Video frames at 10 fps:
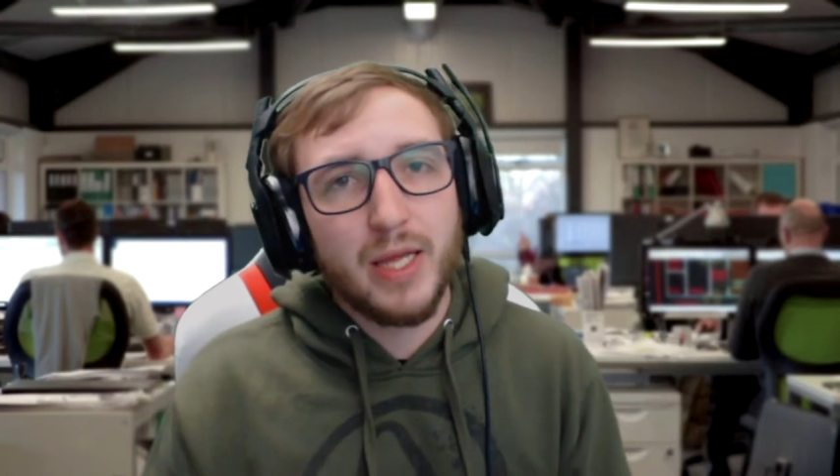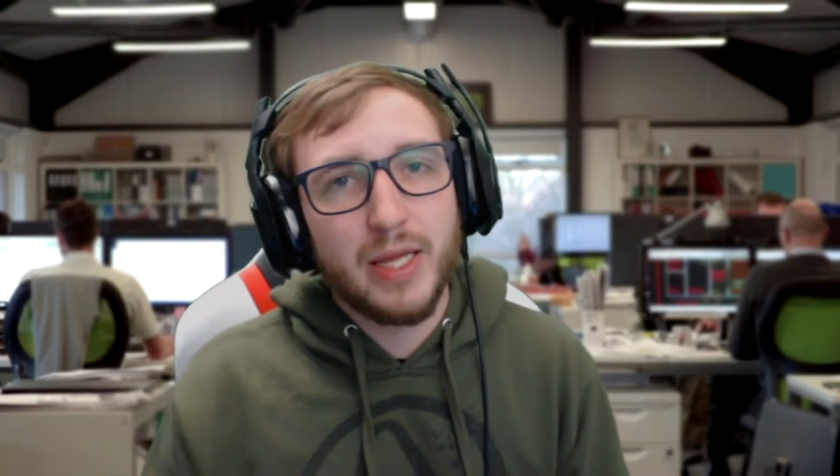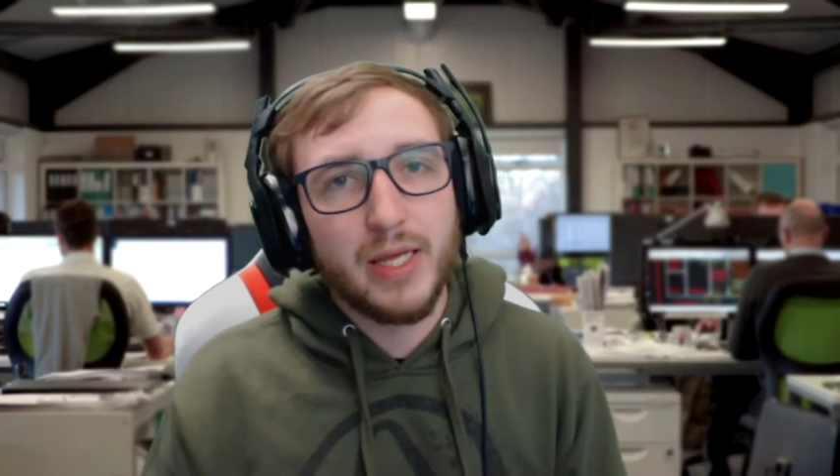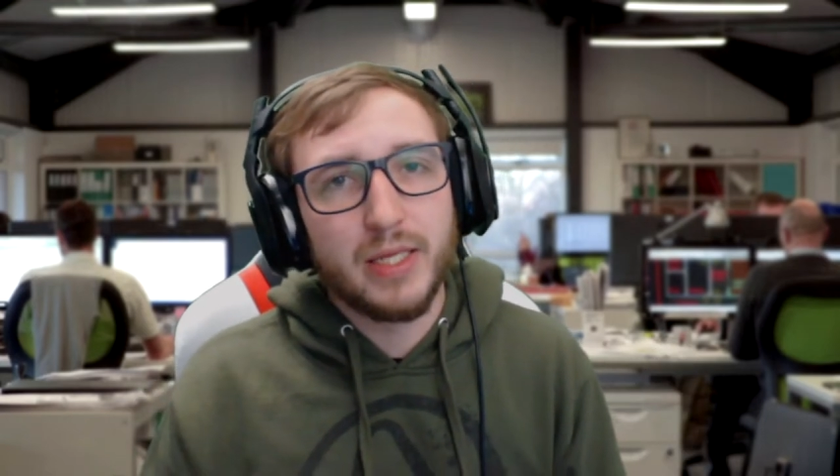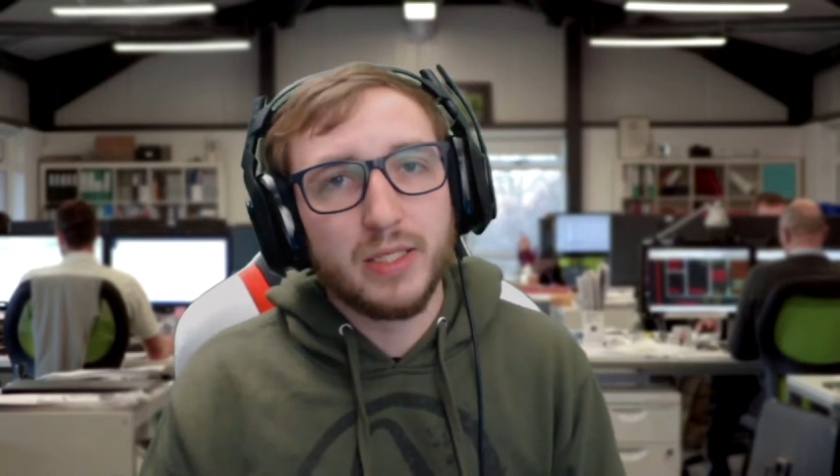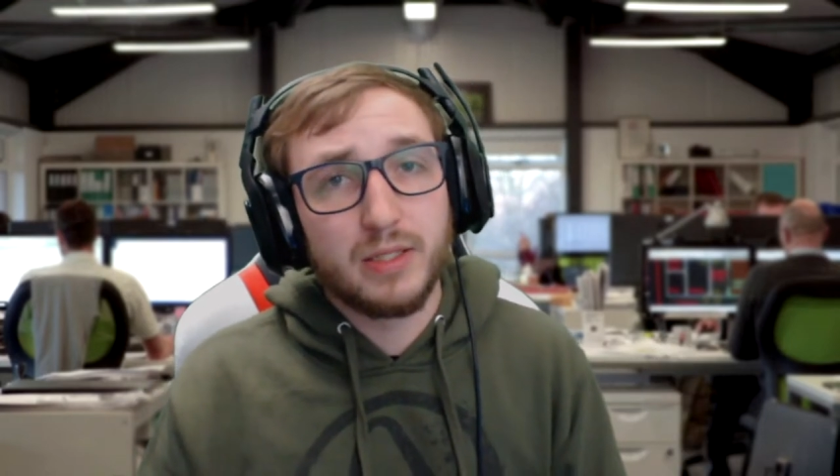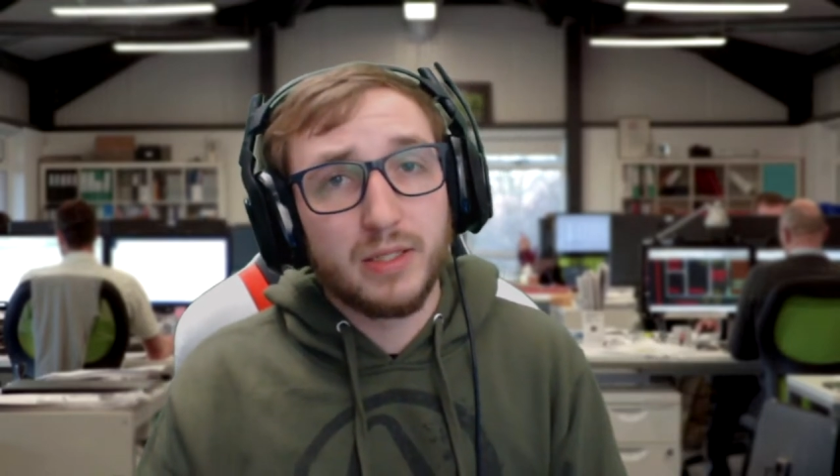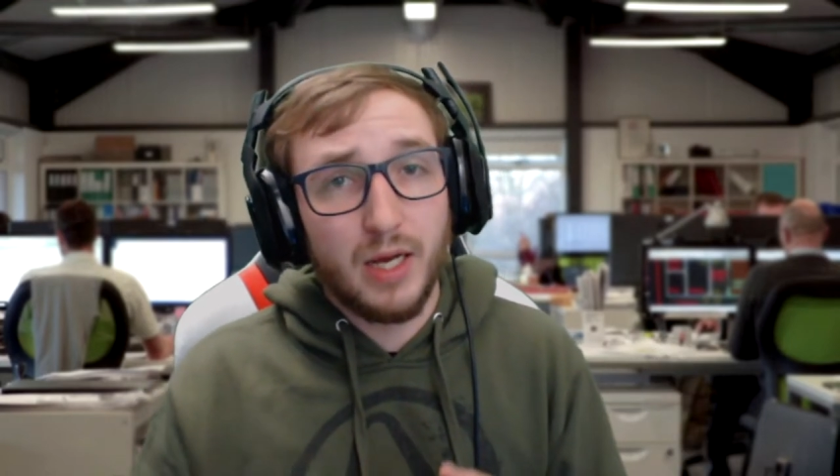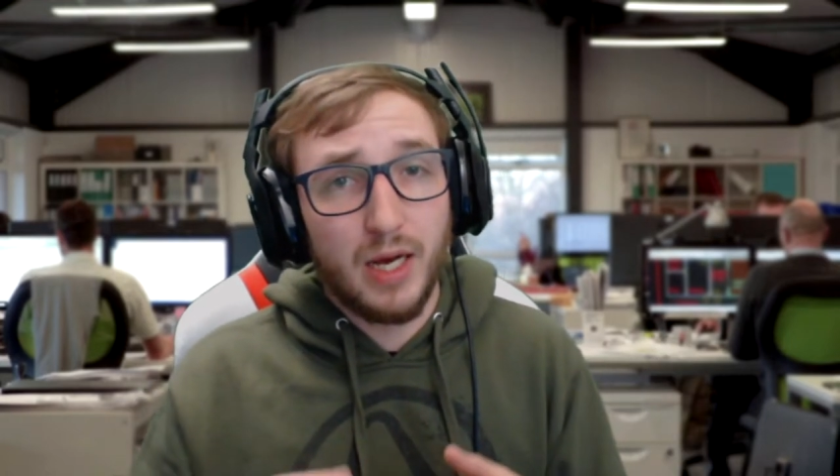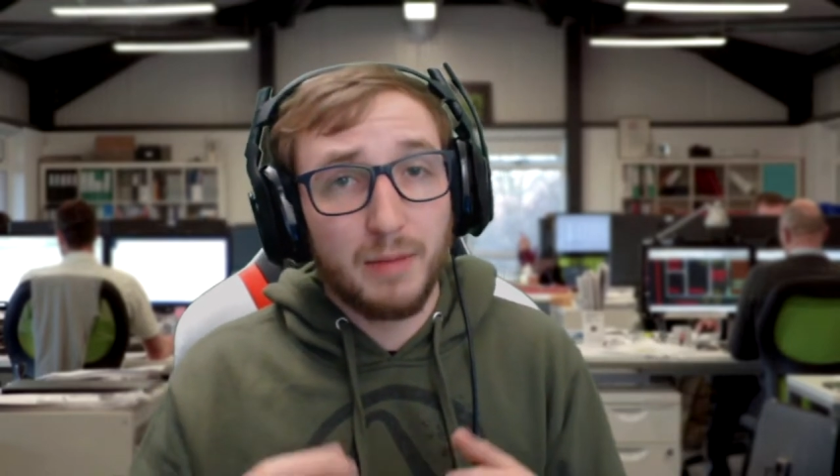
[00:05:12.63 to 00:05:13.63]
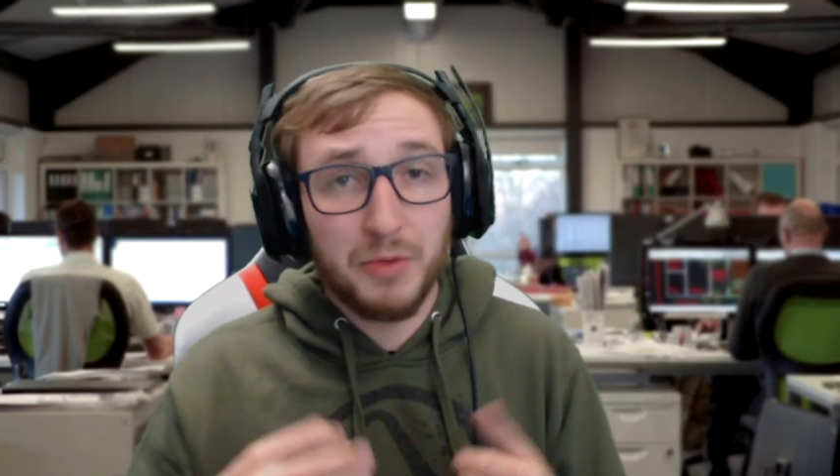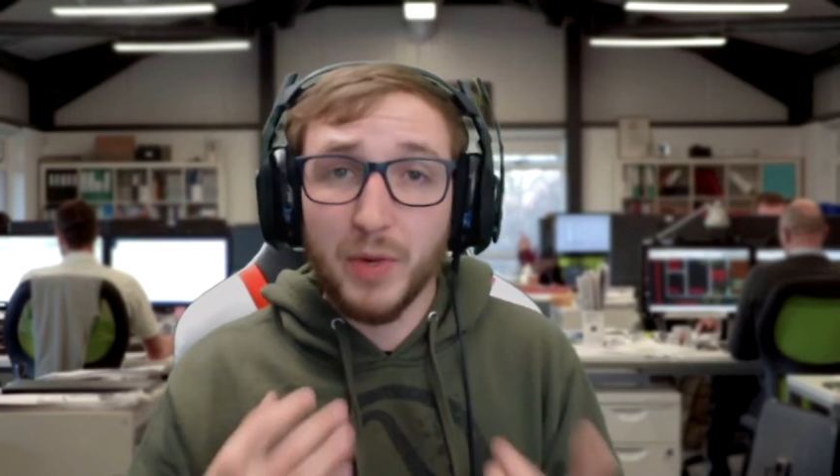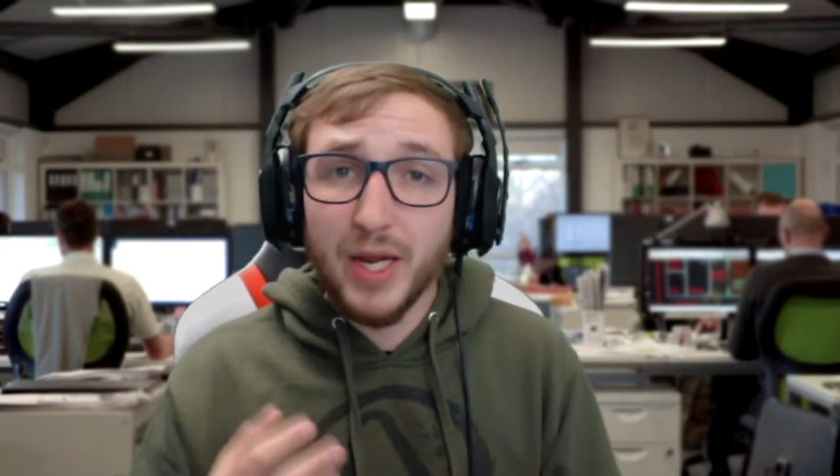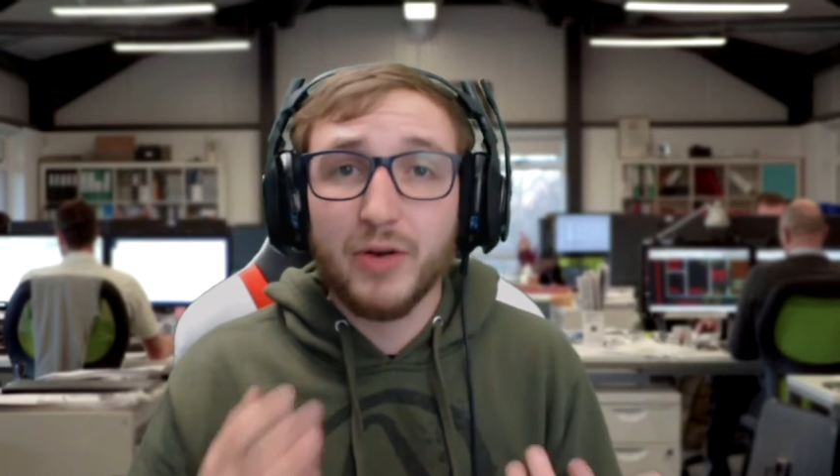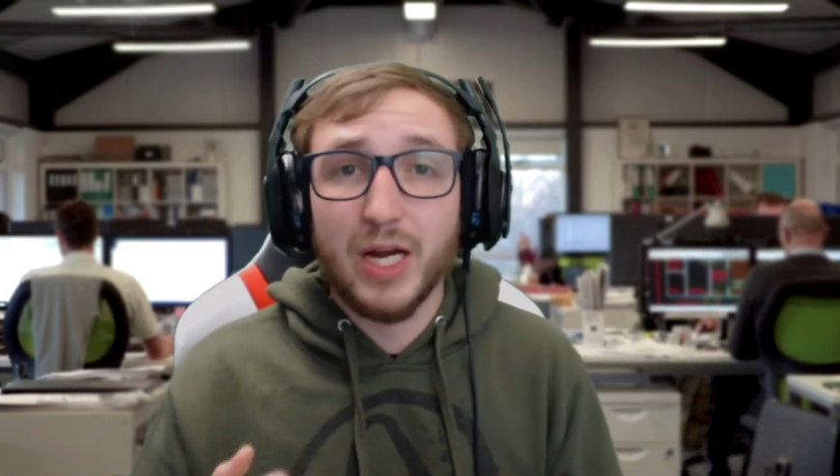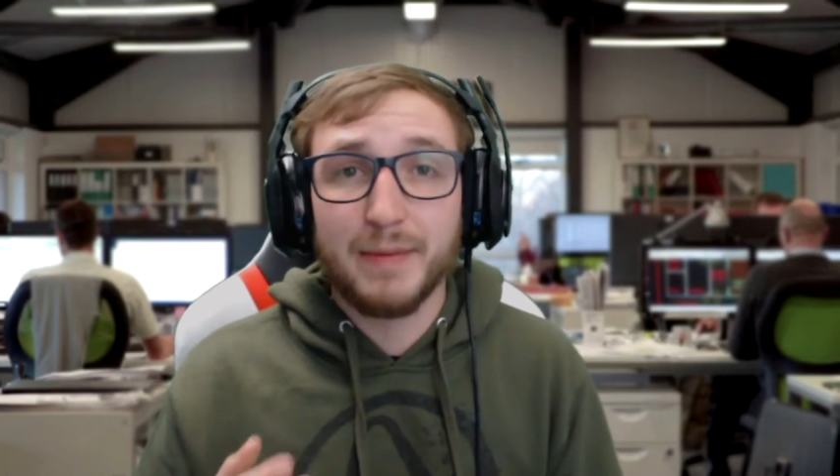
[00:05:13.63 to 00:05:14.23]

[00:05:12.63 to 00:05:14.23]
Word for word: is um, the way I crack